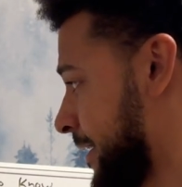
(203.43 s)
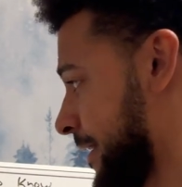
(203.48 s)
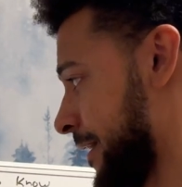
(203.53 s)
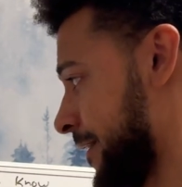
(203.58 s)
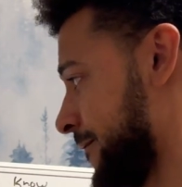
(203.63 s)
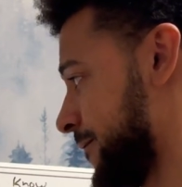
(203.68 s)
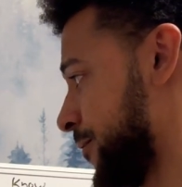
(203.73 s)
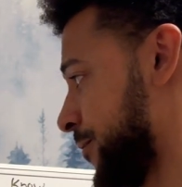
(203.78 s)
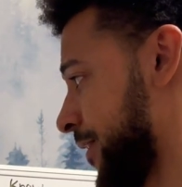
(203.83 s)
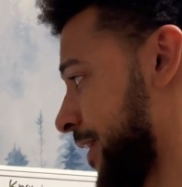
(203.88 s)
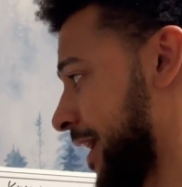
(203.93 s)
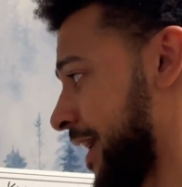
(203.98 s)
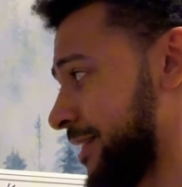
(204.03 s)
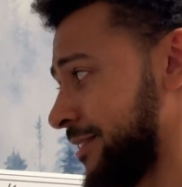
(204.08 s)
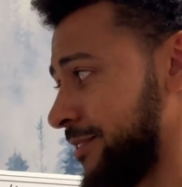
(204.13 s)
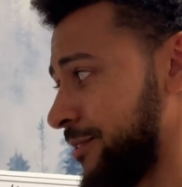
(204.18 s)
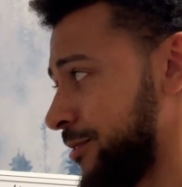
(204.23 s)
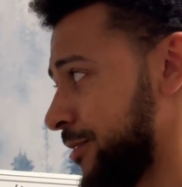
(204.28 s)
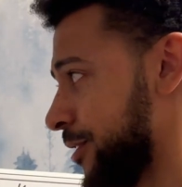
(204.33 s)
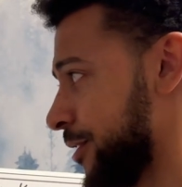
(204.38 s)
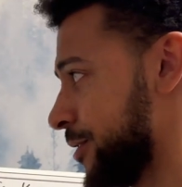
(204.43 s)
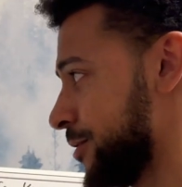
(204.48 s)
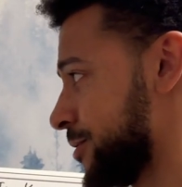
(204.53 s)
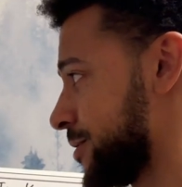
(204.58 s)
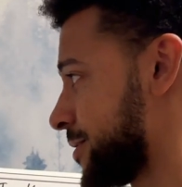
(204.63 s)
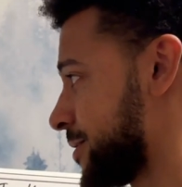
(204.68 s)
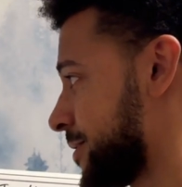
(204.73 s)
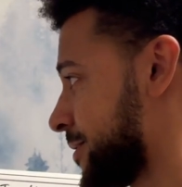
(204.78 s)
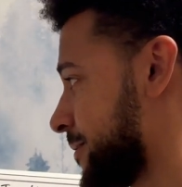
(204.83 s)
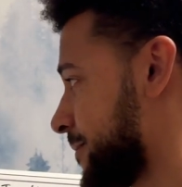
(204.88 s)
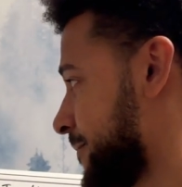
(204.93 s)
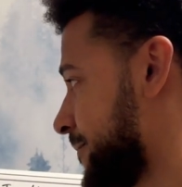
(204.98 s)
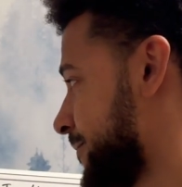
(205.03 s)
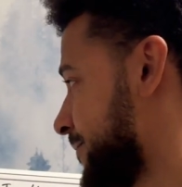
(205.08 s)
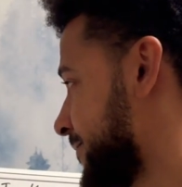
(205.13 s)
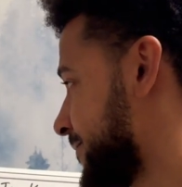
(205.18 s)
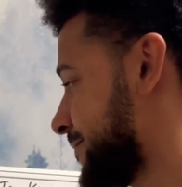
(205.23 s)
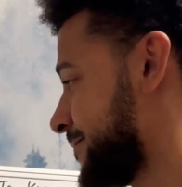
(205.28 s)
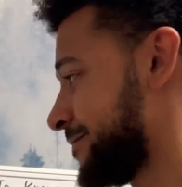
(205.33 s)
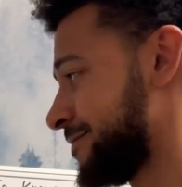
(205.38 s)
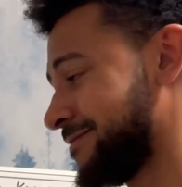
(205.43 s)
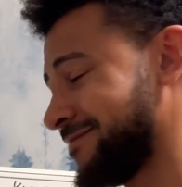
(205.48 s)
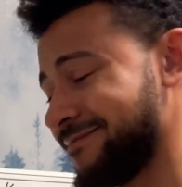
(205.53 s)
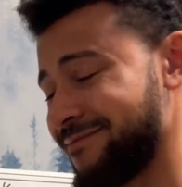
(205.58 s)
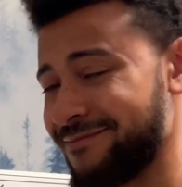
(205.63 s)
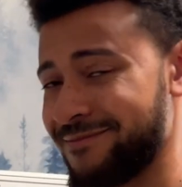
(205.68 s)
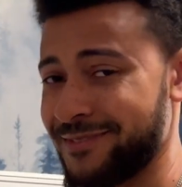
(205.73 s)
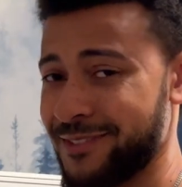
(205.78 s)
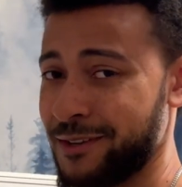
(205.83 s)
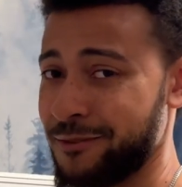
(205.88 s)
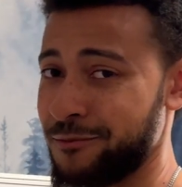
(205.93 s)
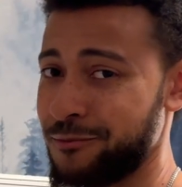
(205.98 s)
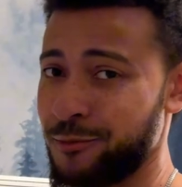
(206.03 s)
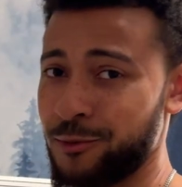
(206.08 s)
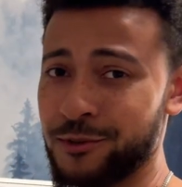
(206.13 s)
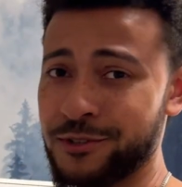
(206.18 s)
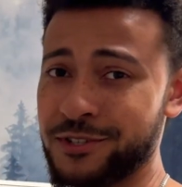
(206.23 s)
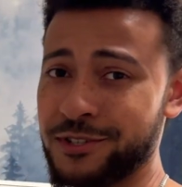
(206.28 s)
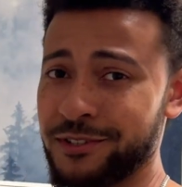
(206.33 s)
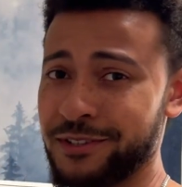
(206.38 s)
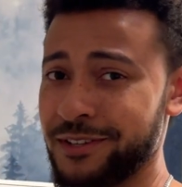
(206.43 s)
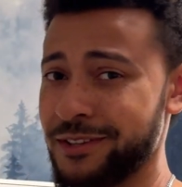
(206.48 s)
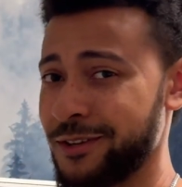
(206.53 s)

If you can't do those, unfortunately,